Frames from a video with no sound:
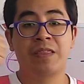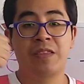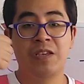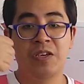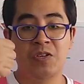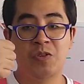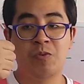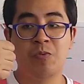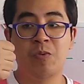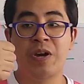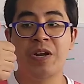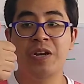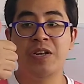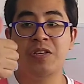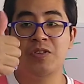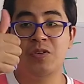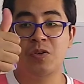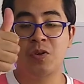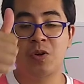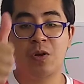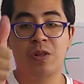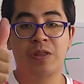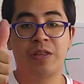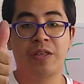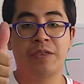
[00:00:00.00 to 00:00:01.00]
This one is
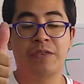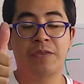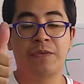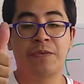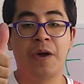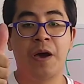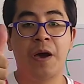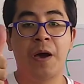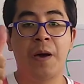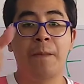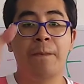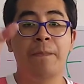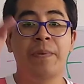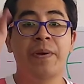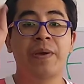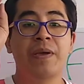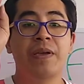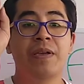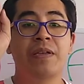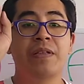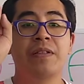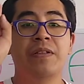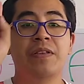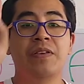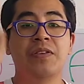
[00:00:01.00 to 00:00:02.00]
called a thumb.
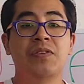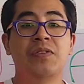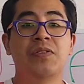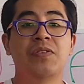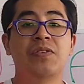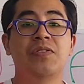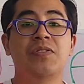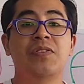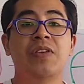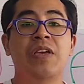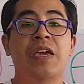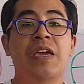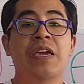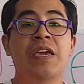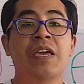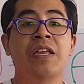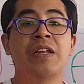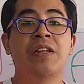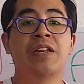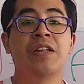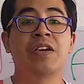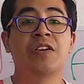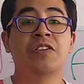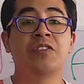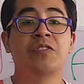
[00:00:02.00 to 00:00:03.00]
This is the
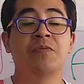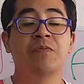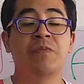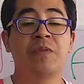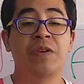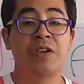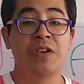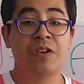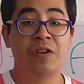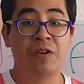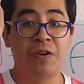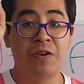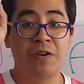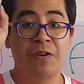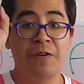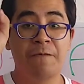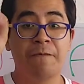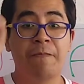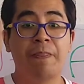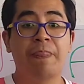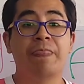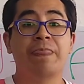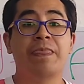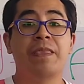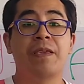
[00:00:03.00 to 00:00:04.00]
index
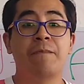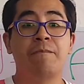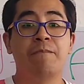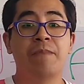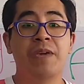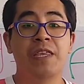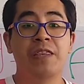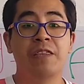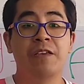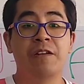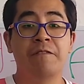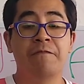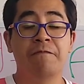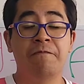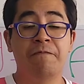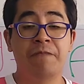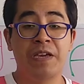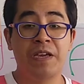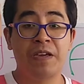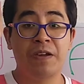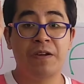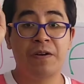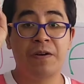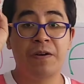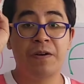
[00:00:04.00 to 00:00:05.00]
finger, the middle
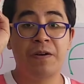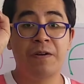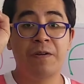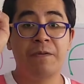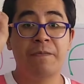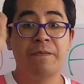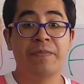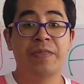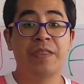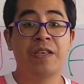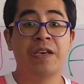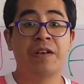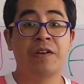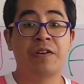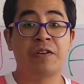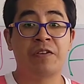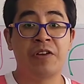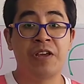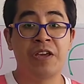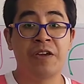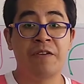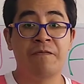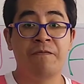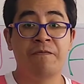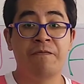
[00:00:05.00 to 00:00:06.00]
finger, the
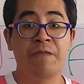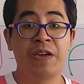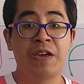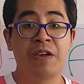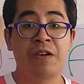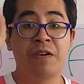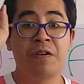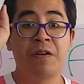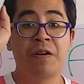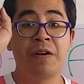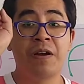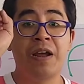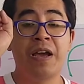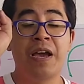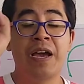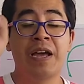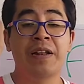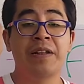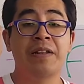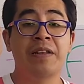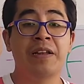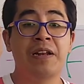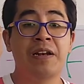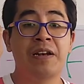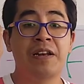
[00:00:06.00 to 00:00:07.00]
ring finger,
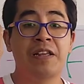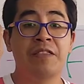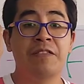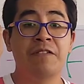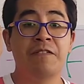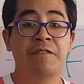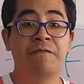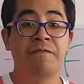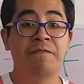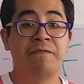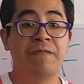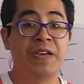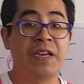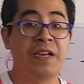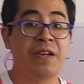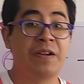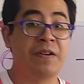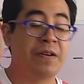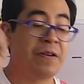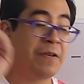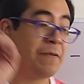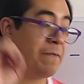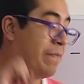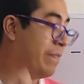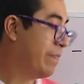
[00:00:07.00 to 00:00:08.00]
and the little
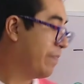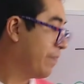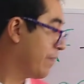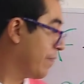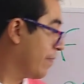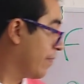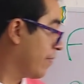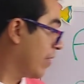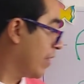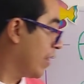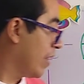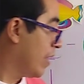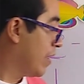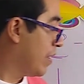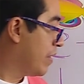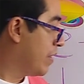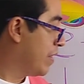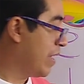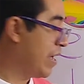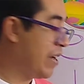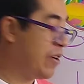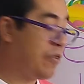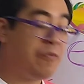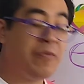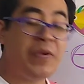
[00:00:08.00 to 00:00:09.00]
finger.
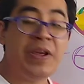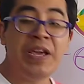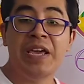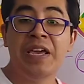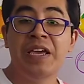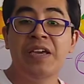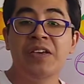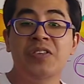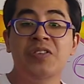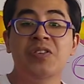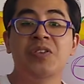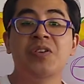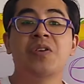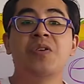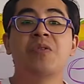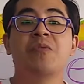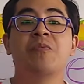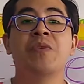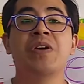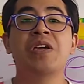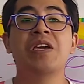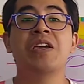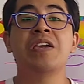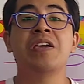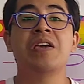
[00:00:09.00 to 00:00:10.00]
The rings,
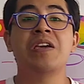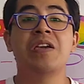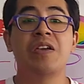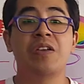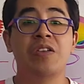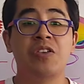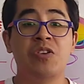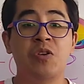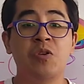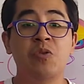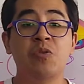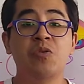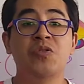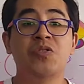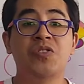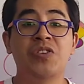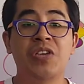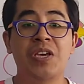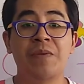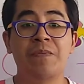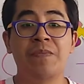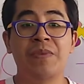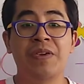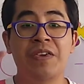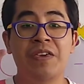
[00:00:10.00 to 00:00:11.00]
we use
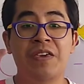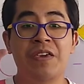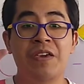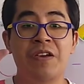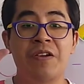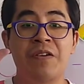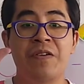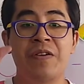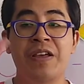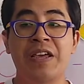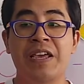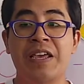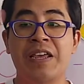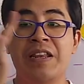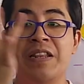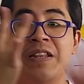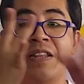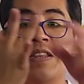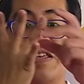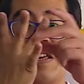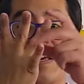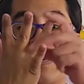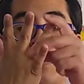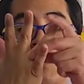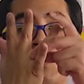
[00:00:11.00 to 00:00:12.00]
them here
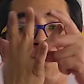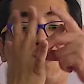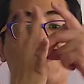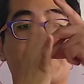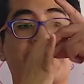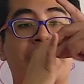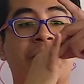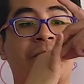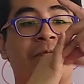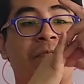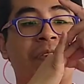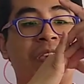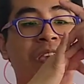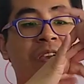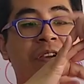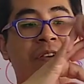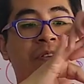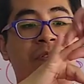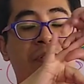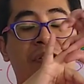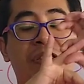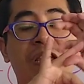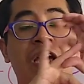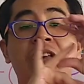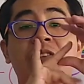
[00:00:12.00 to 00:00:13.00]
in this
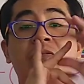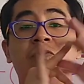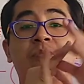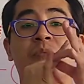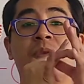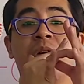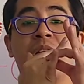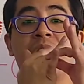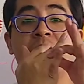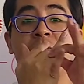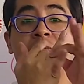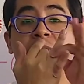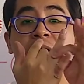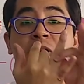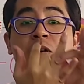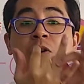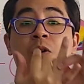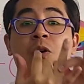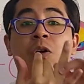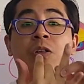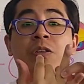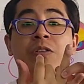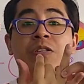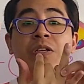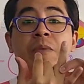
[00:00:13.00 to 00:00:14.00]
finger. That's why we
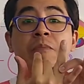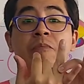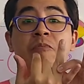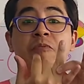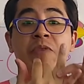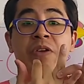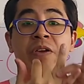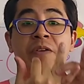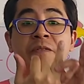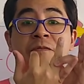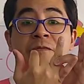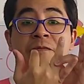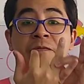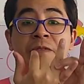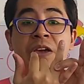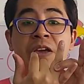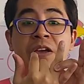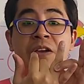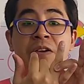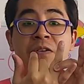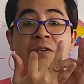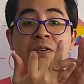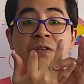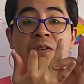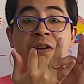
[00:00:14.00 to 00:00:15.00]
call them ring
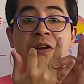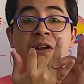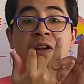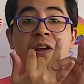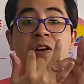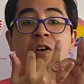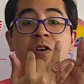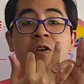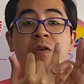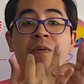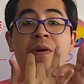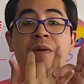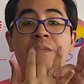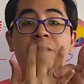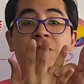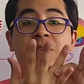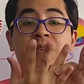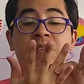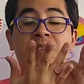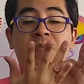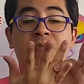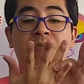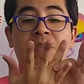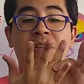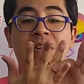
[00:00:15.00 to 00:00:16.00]
finger. Lo
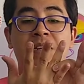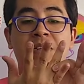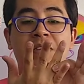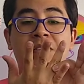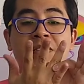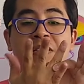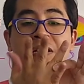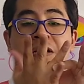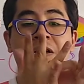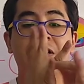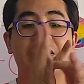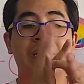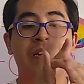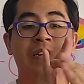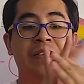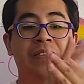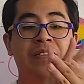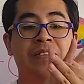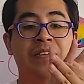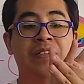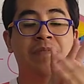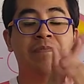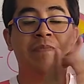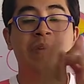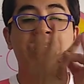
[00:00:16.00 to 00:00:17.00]
vamos a utilizar en
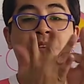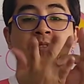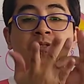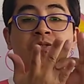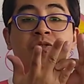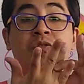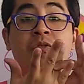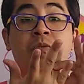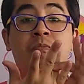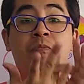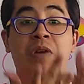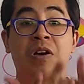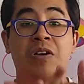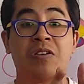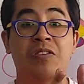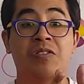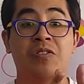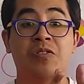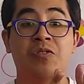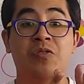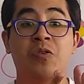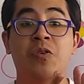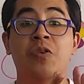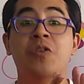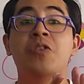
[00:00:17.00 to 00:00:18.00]
estas manos como
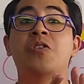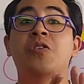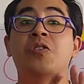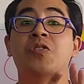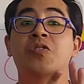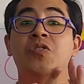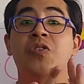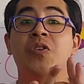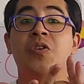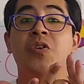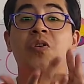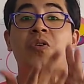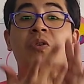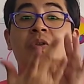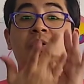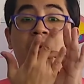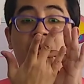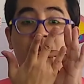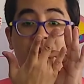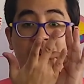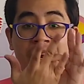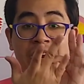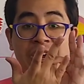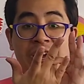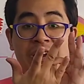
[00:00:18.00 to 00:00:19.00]
accesorios,
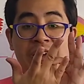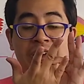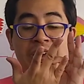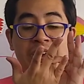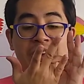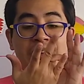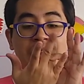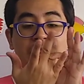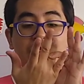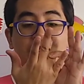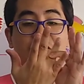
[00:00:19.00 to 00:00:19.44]
okay?